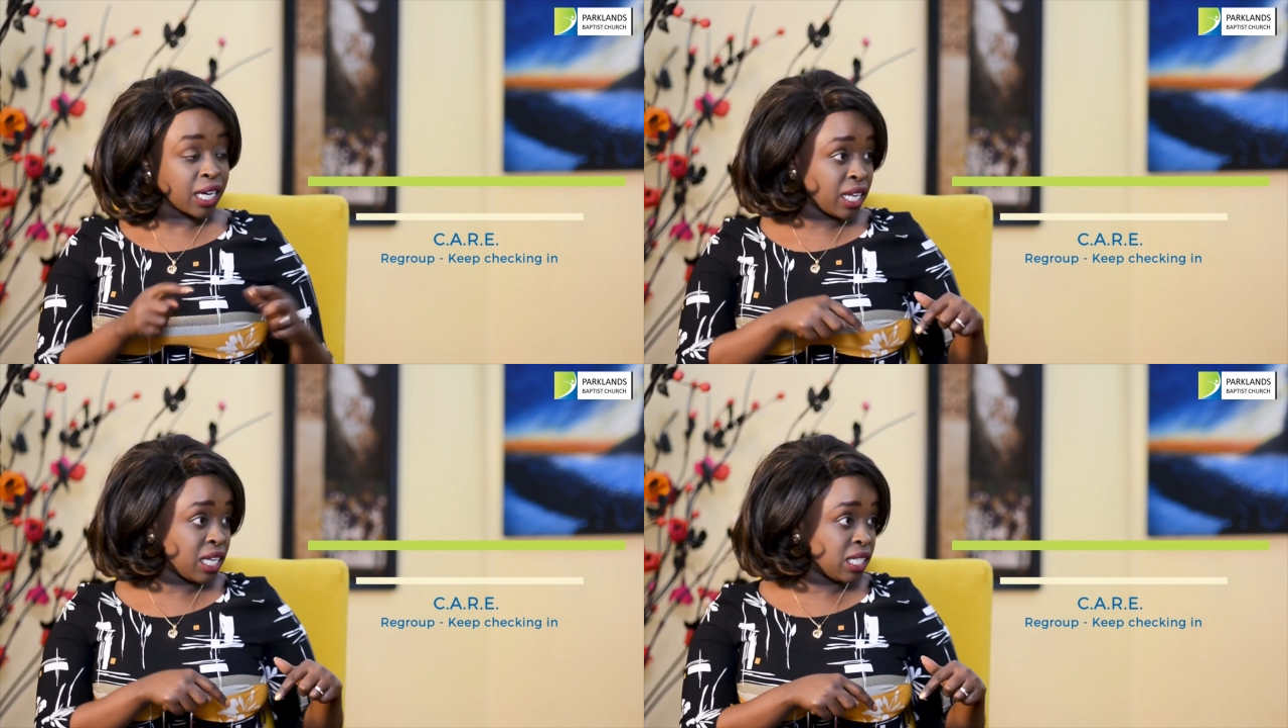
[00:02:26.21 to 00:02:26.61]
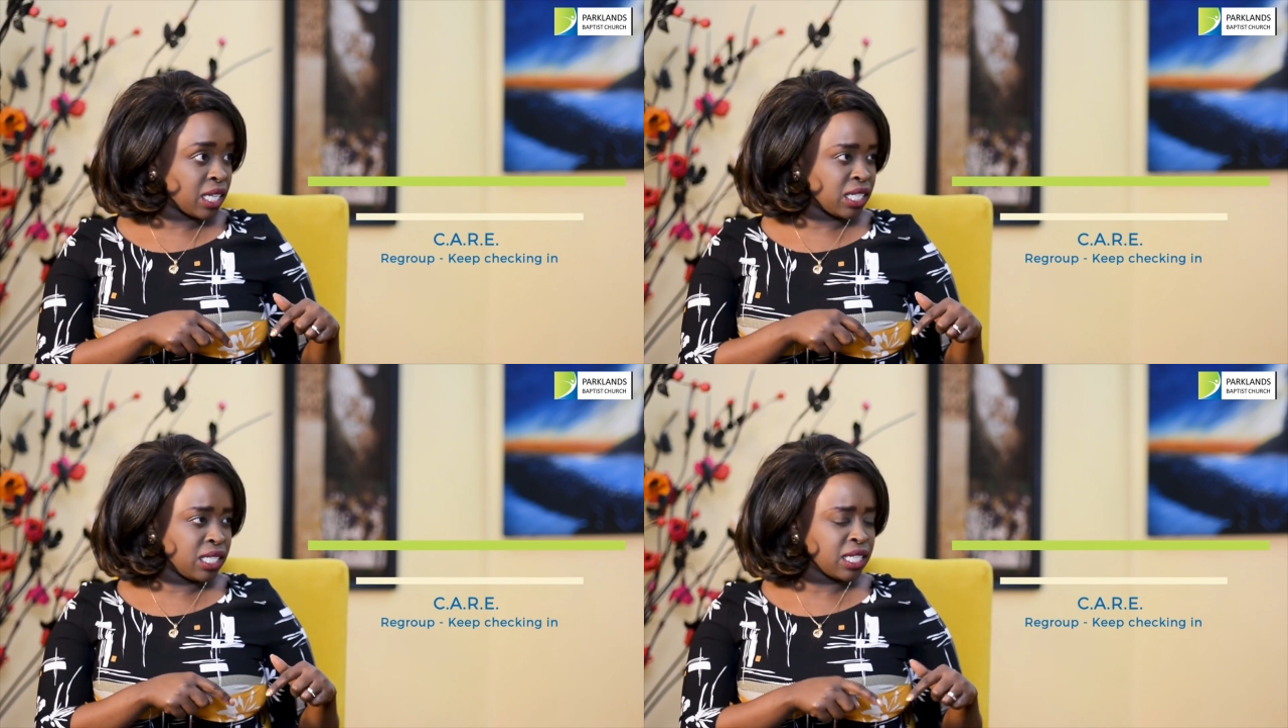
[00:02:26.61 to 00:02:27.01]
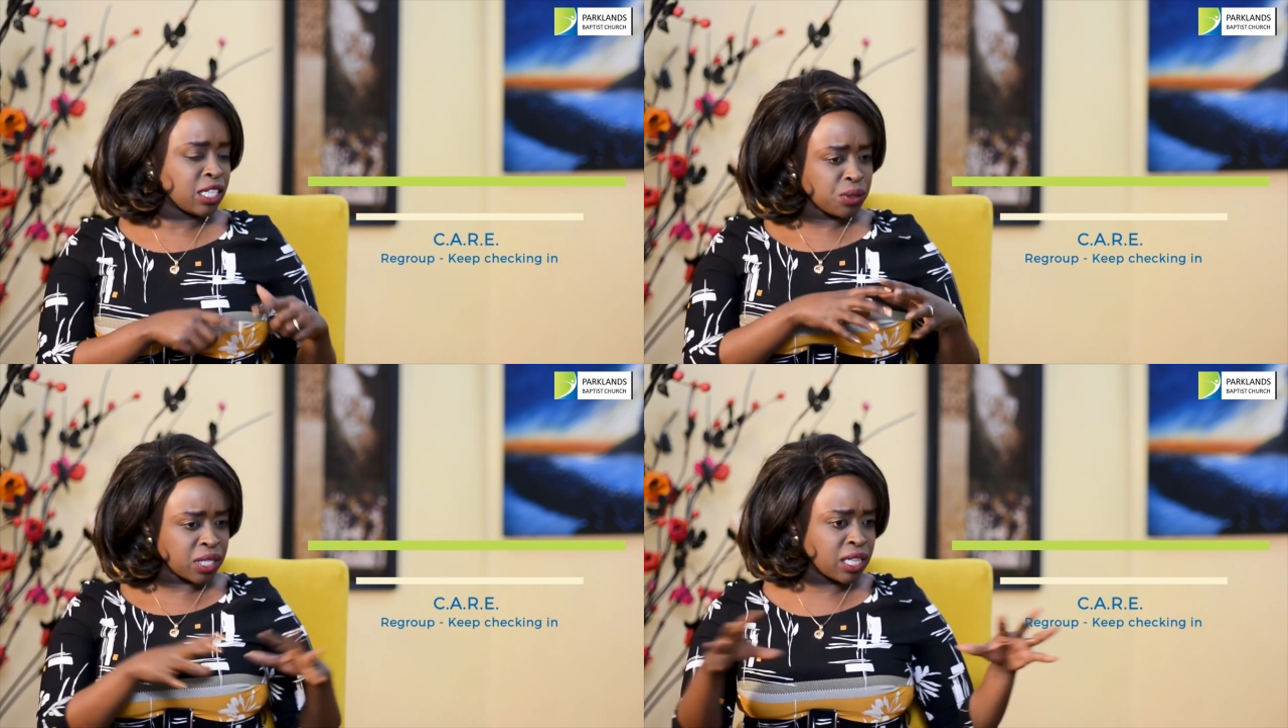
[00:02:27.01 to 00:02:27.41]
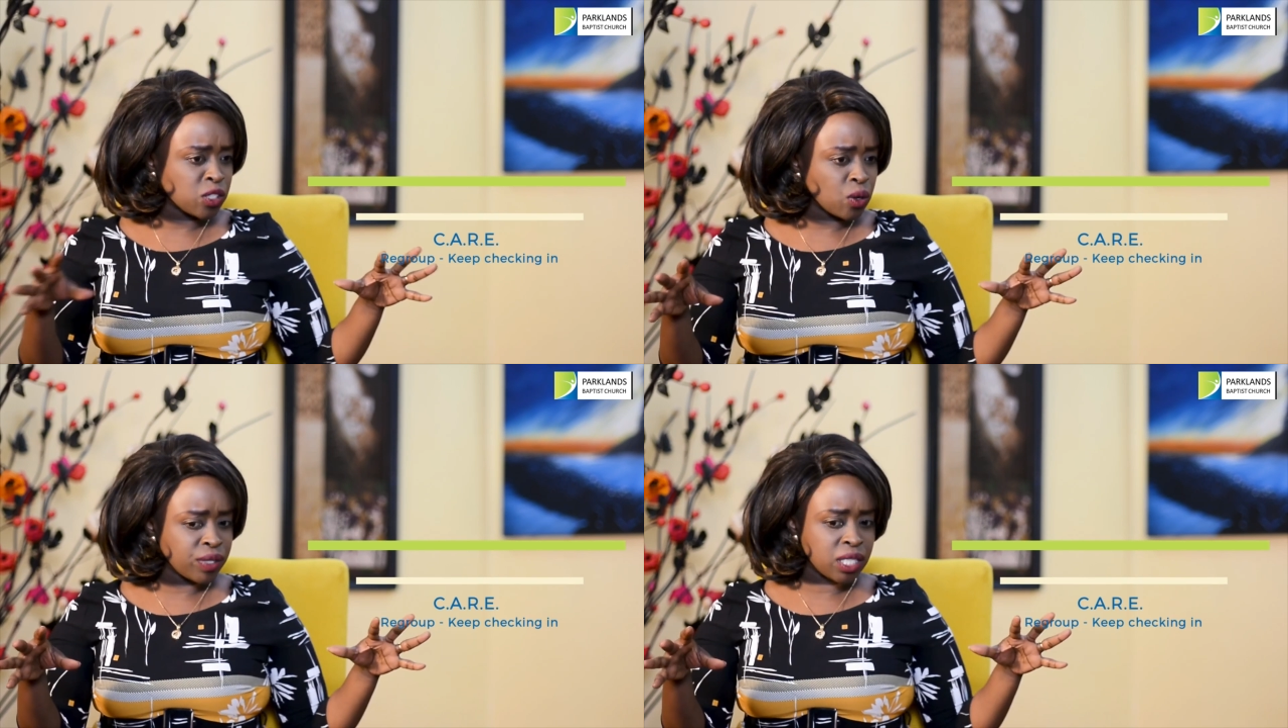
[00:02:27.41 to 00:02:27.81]
a Kenyan statistic that was done this
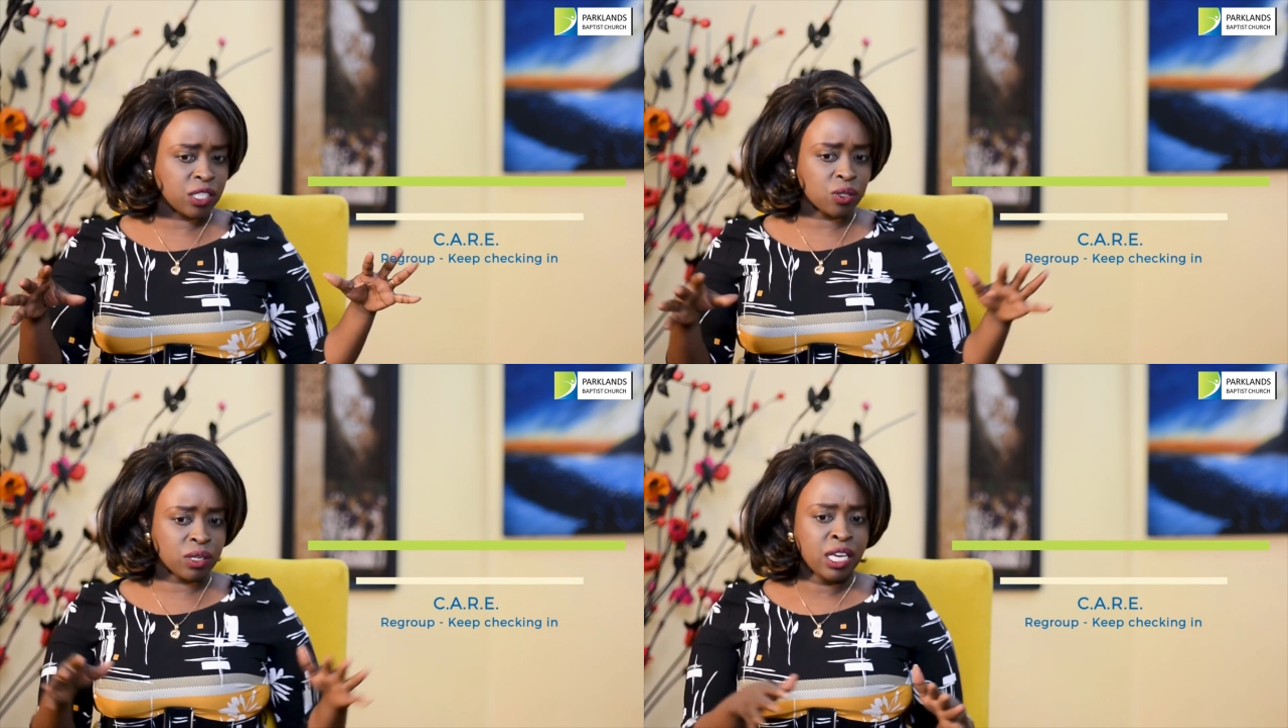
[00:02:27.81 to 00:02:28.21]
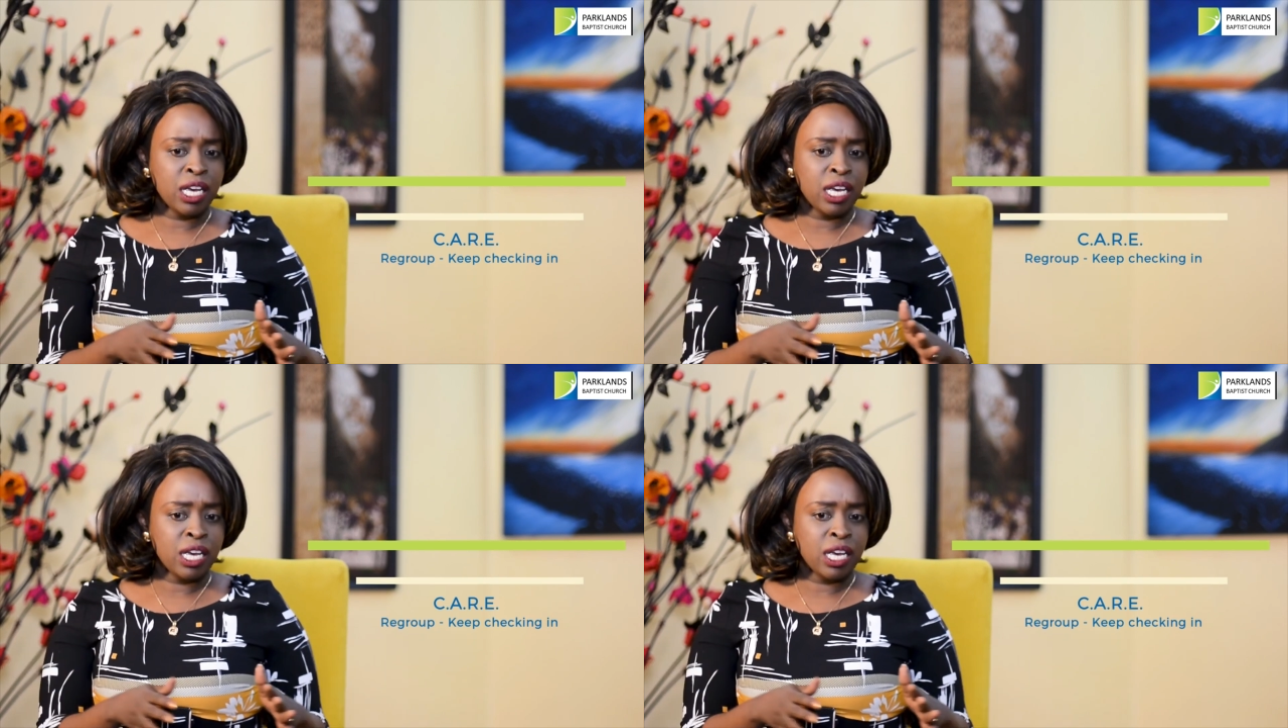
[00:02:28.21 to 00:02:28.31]
COVID season,